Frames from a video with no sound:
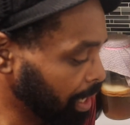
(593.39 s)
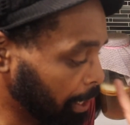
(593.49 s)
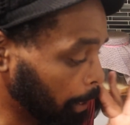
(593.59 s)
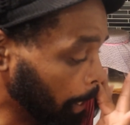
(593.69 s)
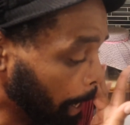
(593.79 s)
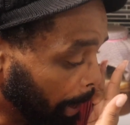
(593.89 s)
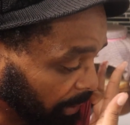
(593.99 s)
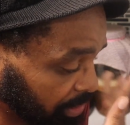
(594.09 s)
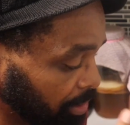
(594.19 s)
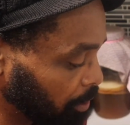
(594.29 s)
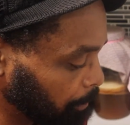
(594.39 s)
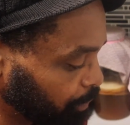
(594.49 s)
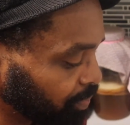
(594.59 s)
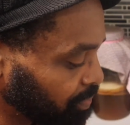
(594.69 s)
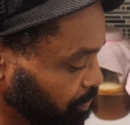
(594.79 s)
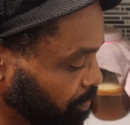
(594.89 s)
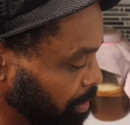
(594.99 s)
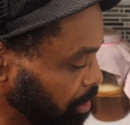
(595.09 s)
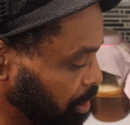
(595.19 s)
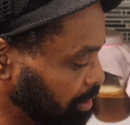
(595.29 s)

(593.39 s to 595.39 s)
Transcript: Yeah, so, you know,